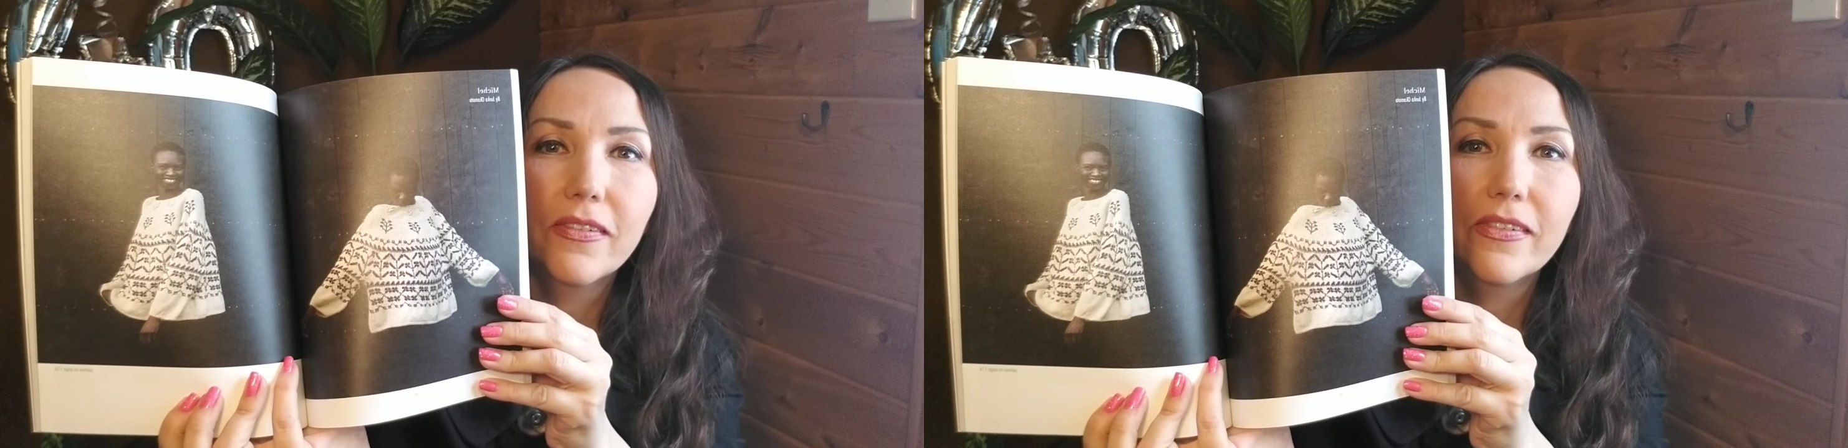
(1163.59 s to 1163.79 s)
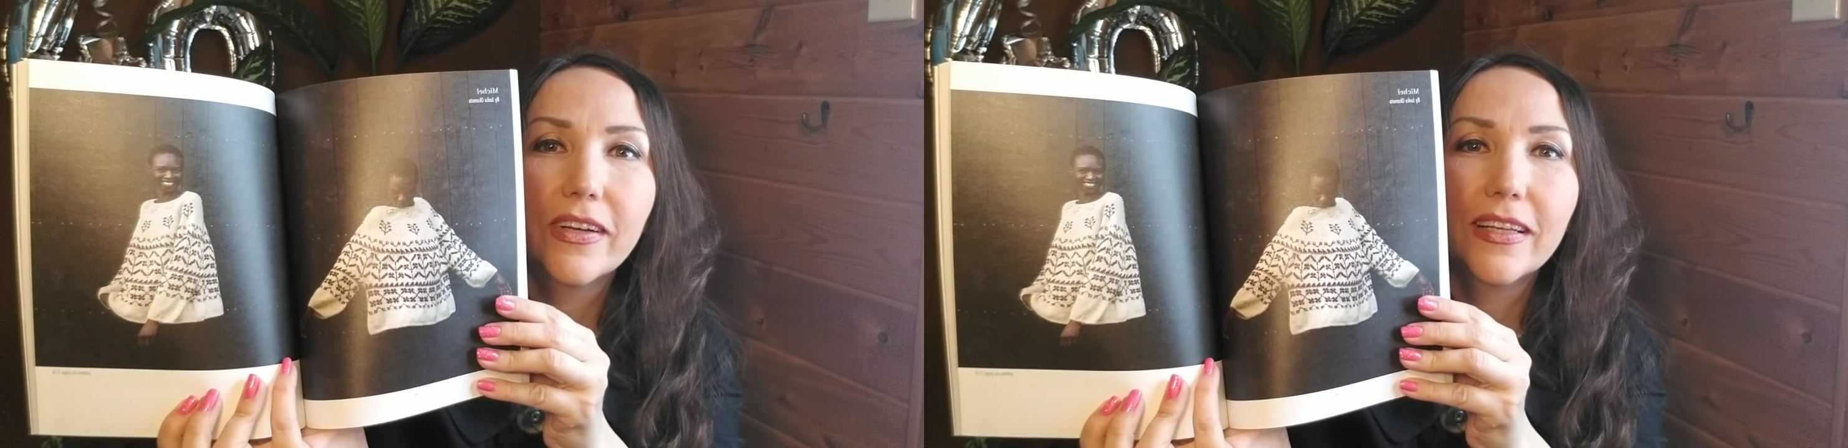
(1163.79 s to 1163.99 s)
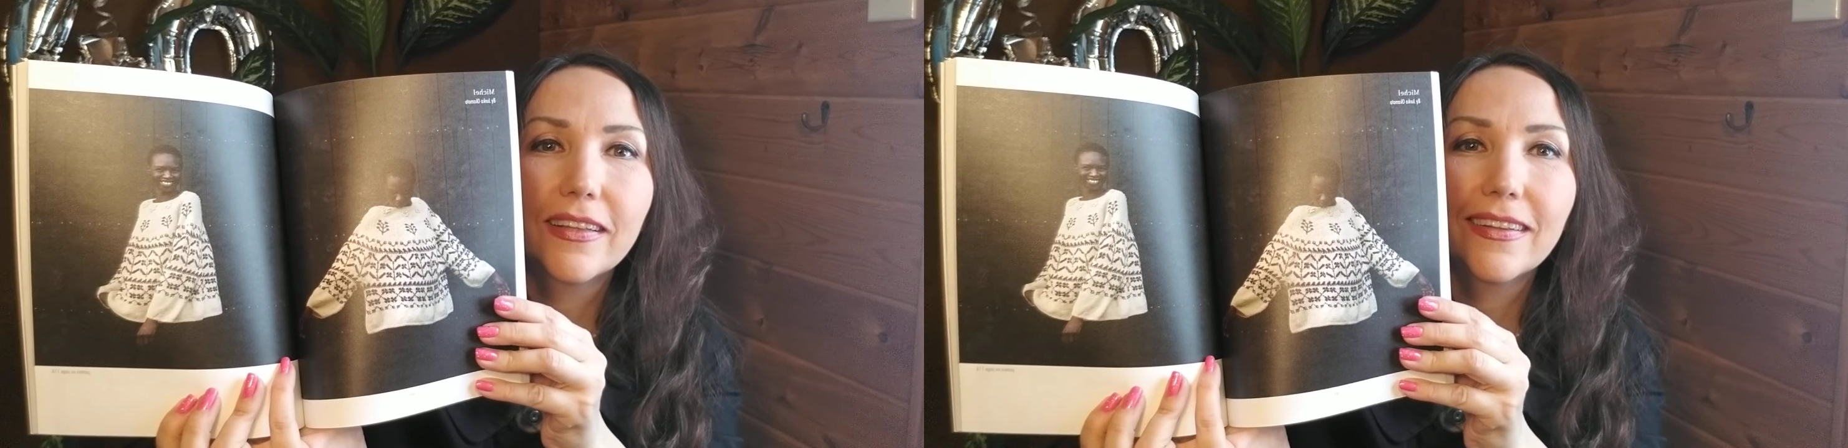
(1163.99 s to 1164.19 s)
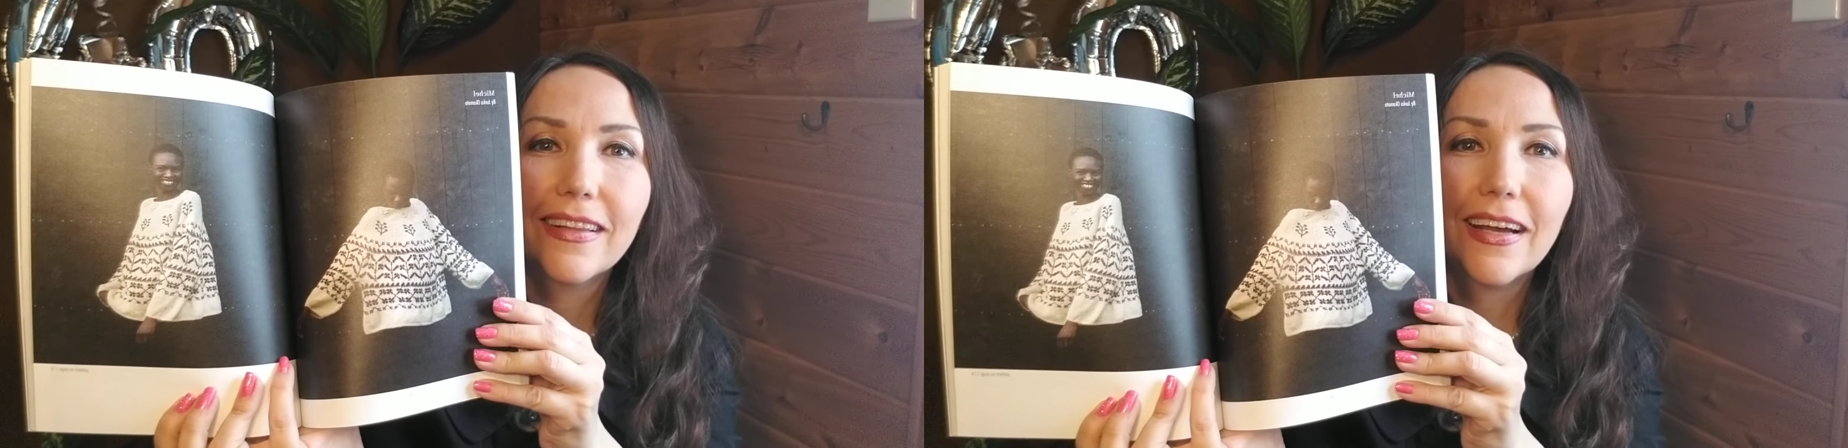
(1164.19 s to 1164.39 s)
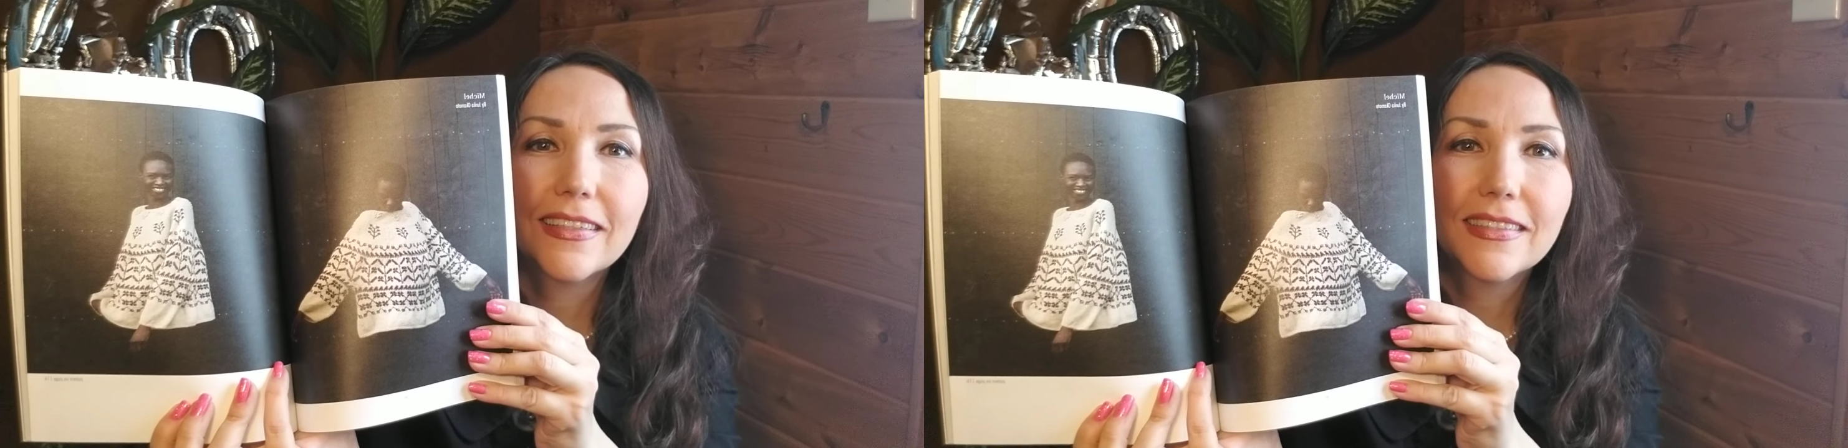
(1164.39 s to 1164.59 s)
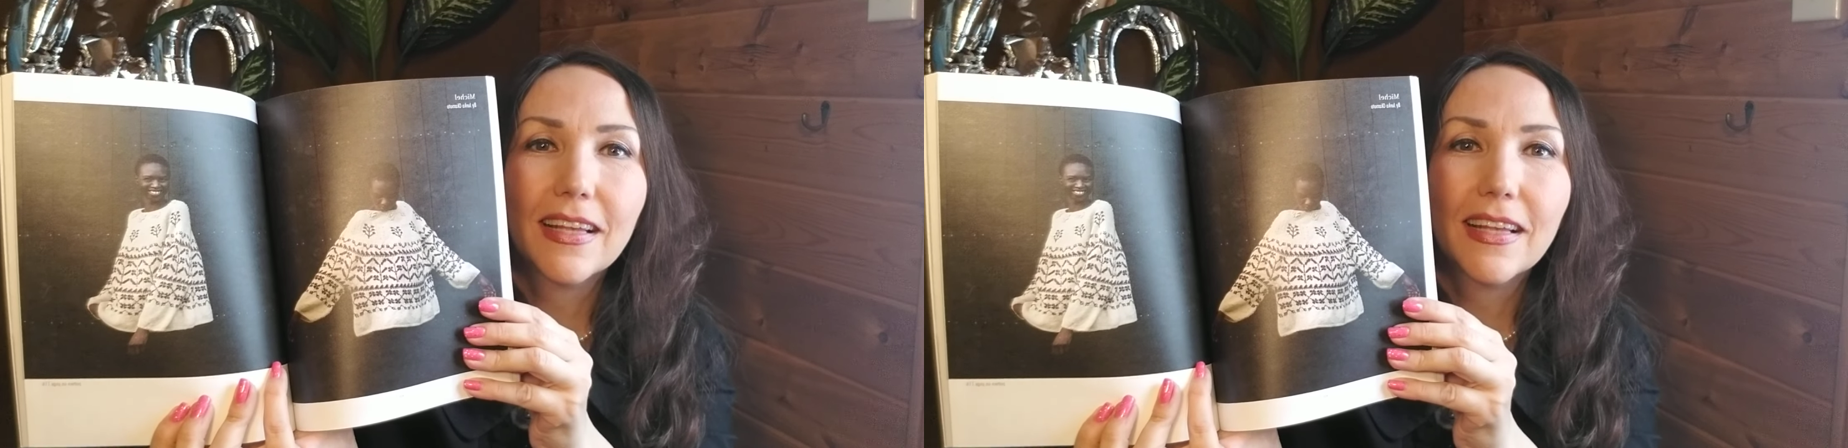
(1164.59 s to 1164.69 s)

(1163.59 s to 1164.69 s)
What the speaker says: really nice.